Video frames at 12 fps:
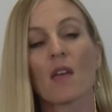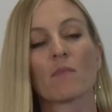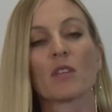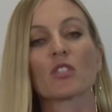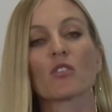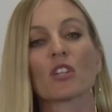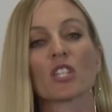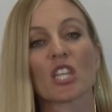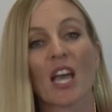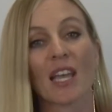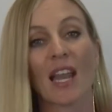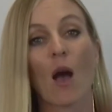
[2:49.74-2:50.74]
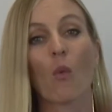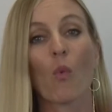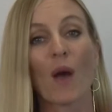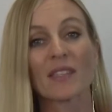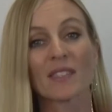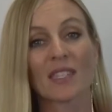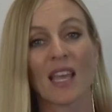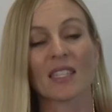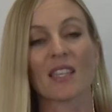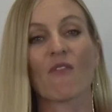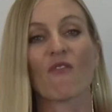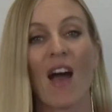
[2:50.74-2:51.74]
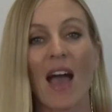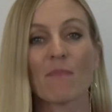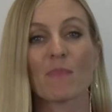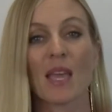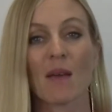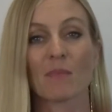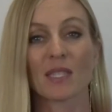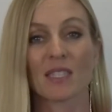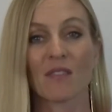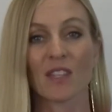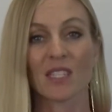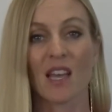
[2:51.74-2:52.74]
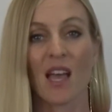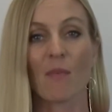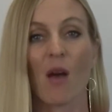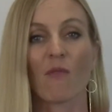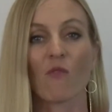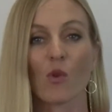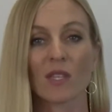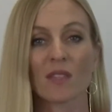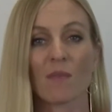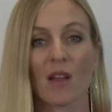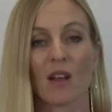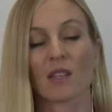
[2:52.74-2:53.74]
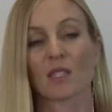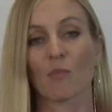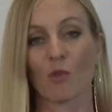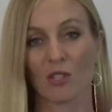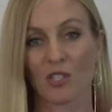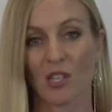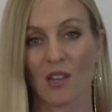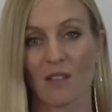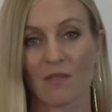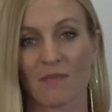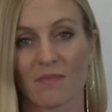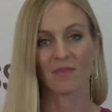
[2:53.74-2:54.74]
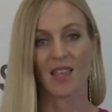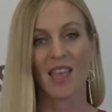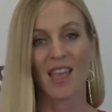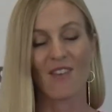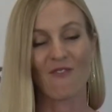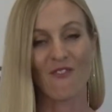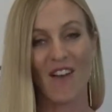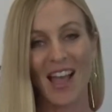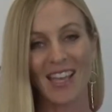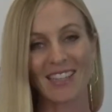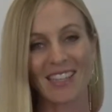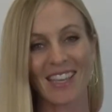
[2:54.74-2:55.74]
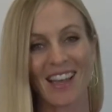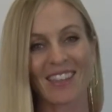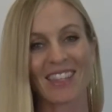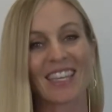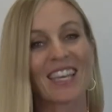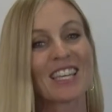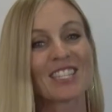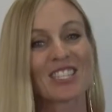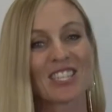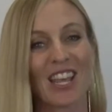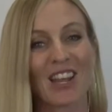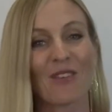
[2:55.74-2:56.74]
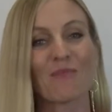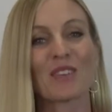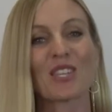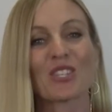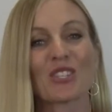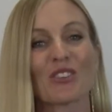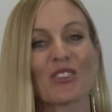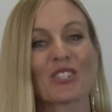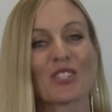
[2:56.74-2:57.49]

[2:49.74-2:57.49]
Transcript: Be sure to check it out Wednesdays at 5 p.m. Pacific time on Voice America Sports Channel. And finally, on the Kids Channel, be sure to